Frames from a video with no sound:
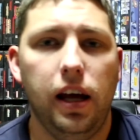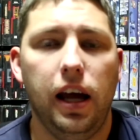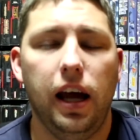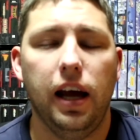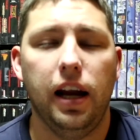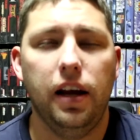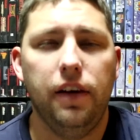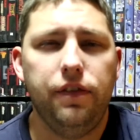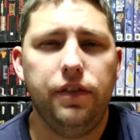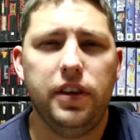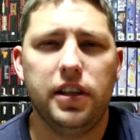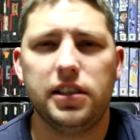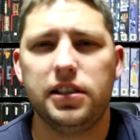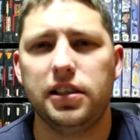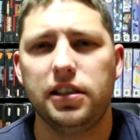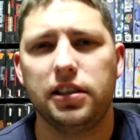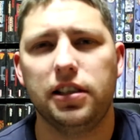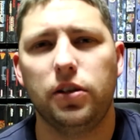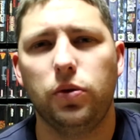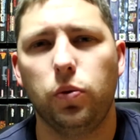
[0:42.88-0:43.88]
And if this
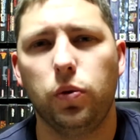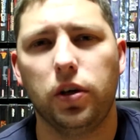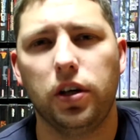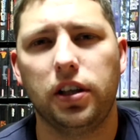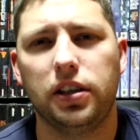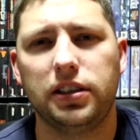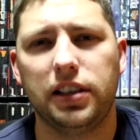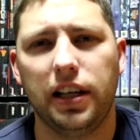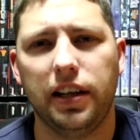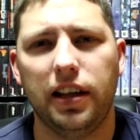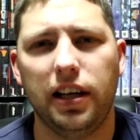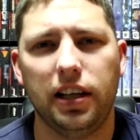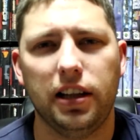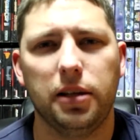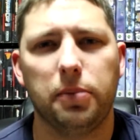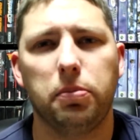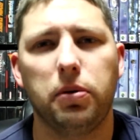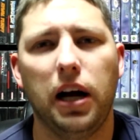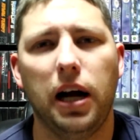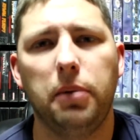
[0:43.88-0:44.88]
is in works, I think
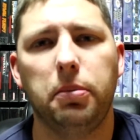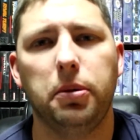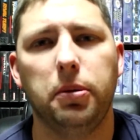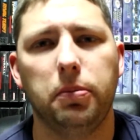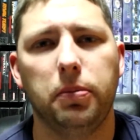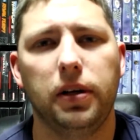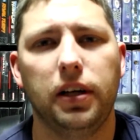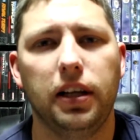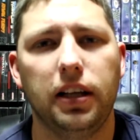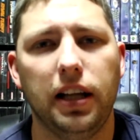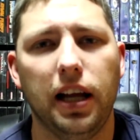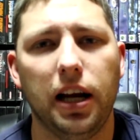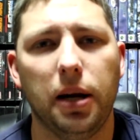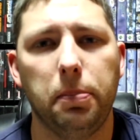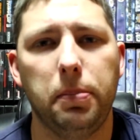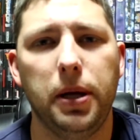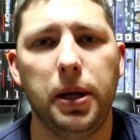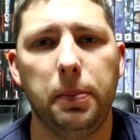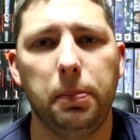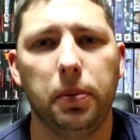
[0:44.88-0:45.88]
the problem a lot
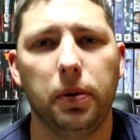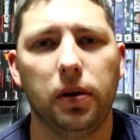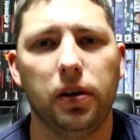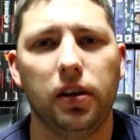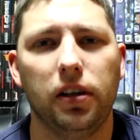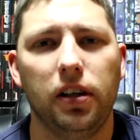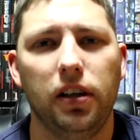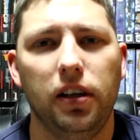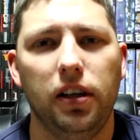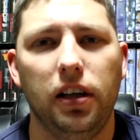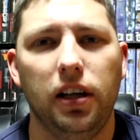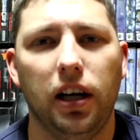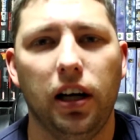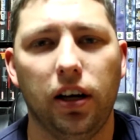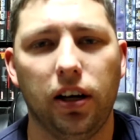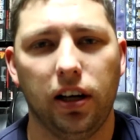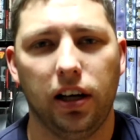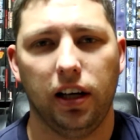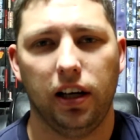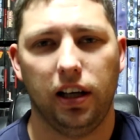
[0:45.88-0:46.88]
of people
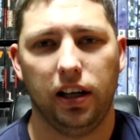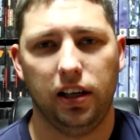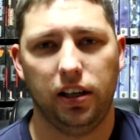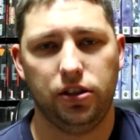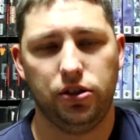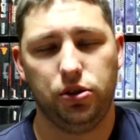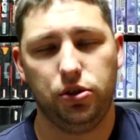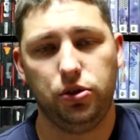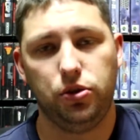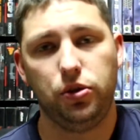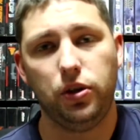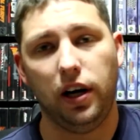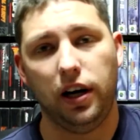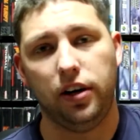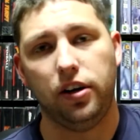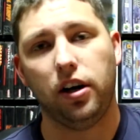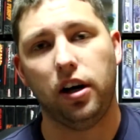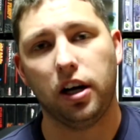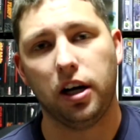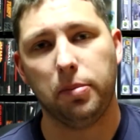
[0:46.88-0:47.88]
are going to try
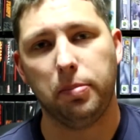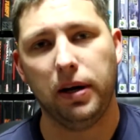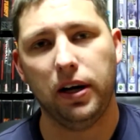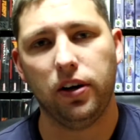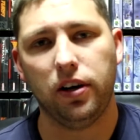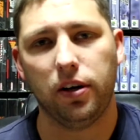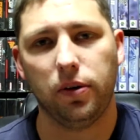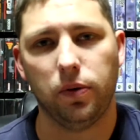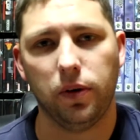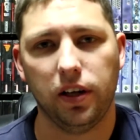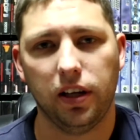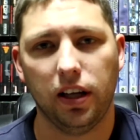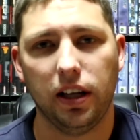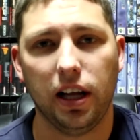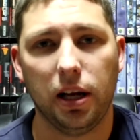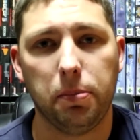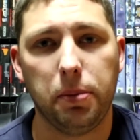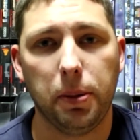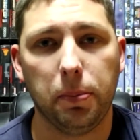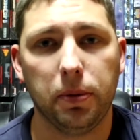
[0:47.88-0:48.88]
to talk about and what a
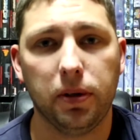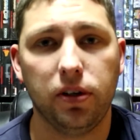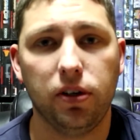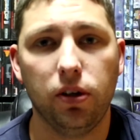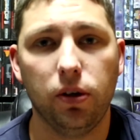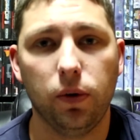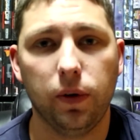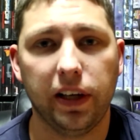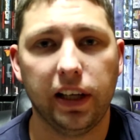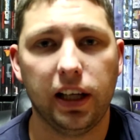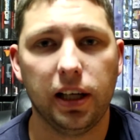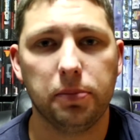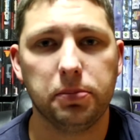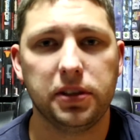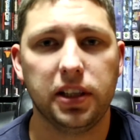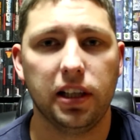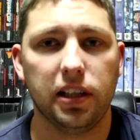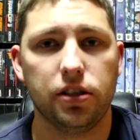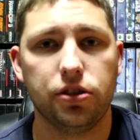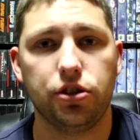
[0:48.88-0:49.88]
lot of people do when it
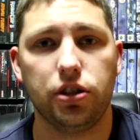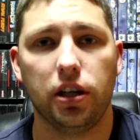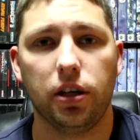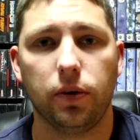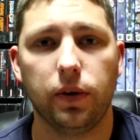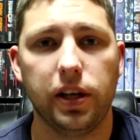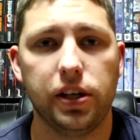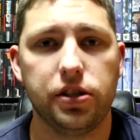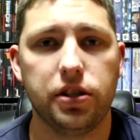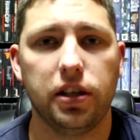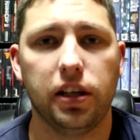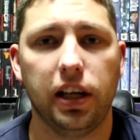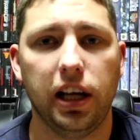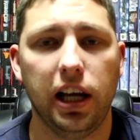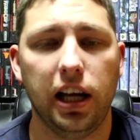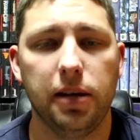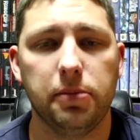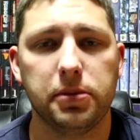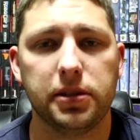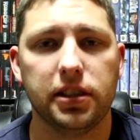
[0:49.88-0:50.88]
comes to this generation of
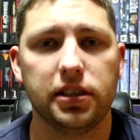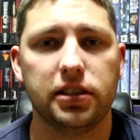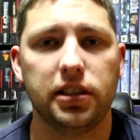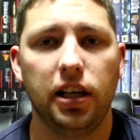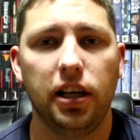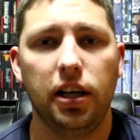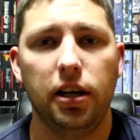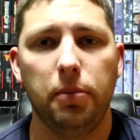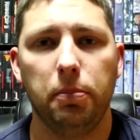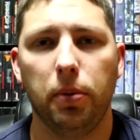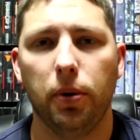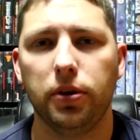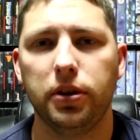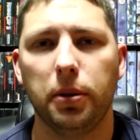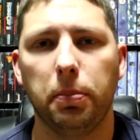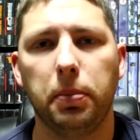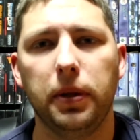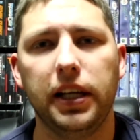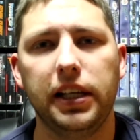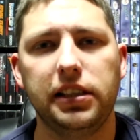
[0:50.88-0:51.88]
games is both
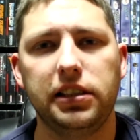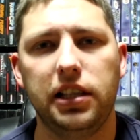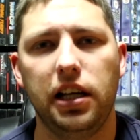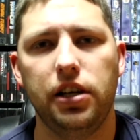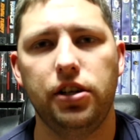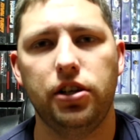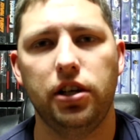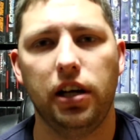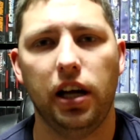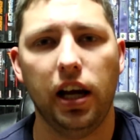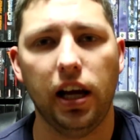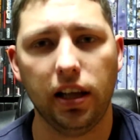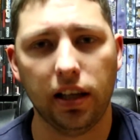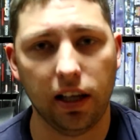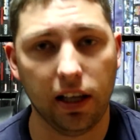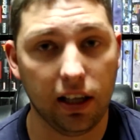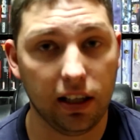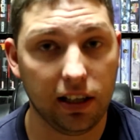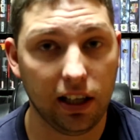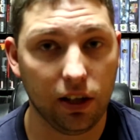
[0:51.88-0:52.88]
the PlayStation and
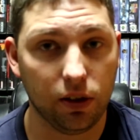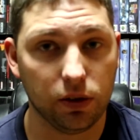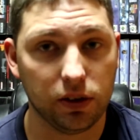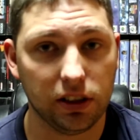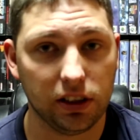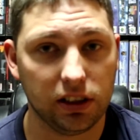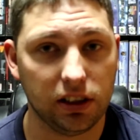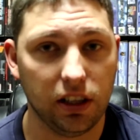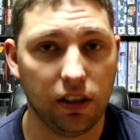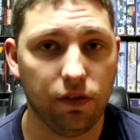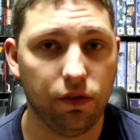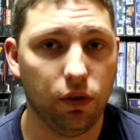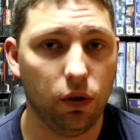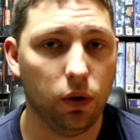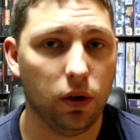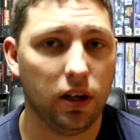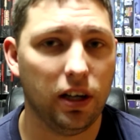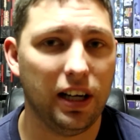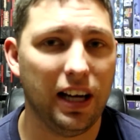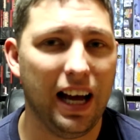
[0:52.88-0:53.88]
the Nintendo
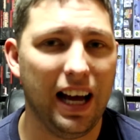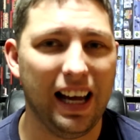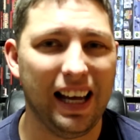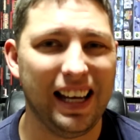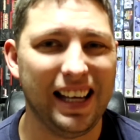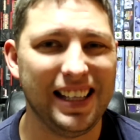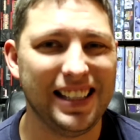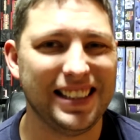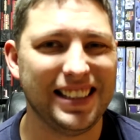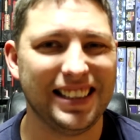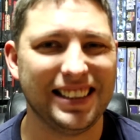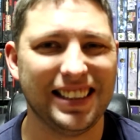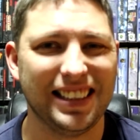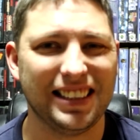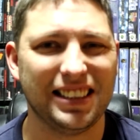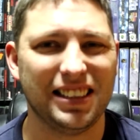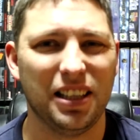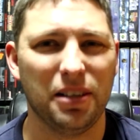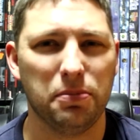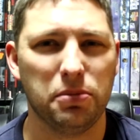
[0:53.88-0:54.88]
64 are not easy
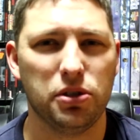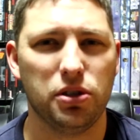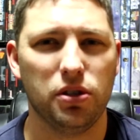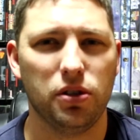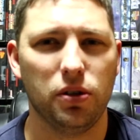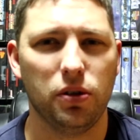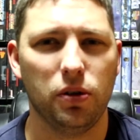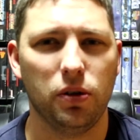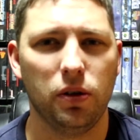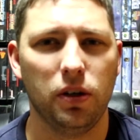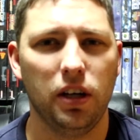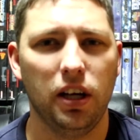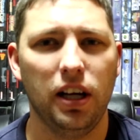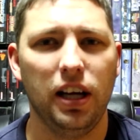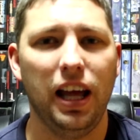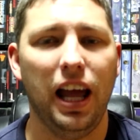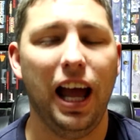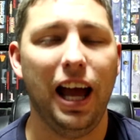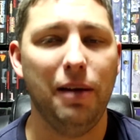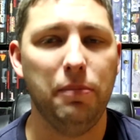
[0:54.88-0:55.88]
systems to
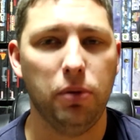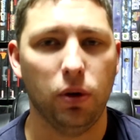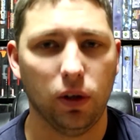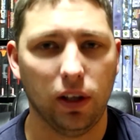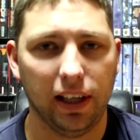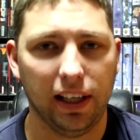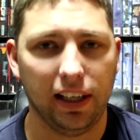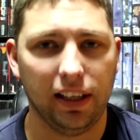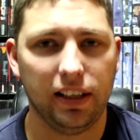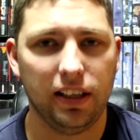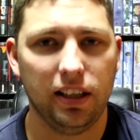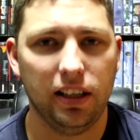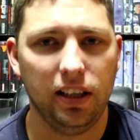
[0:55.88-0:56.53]
emulate.